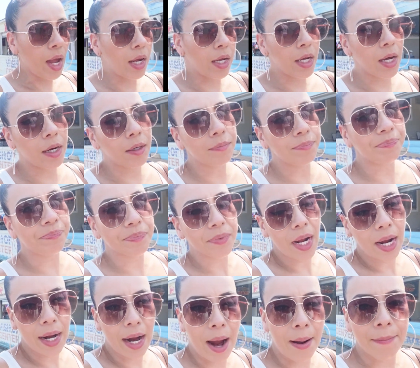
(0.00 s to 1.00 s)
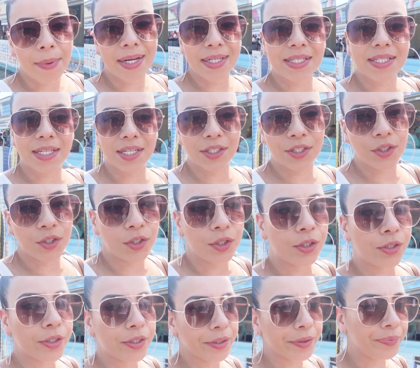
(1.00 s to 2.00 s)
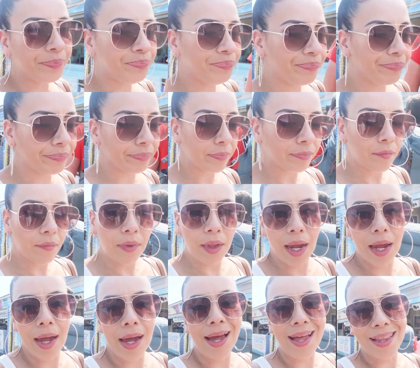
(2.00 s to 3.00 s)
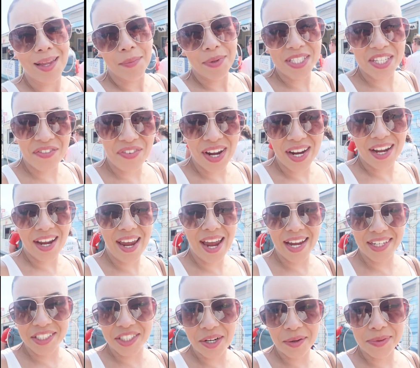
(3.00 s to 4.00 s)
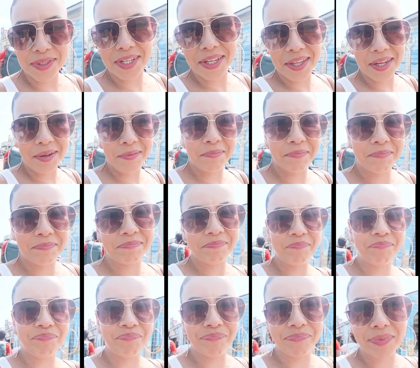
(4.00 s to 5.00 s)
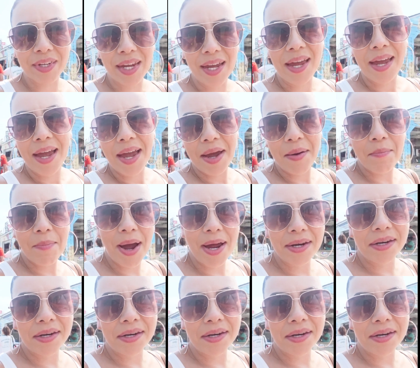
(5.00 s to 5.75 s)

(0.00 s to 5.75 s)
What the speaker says: yep, got my sisters. Let me see if I could catch up to them. And my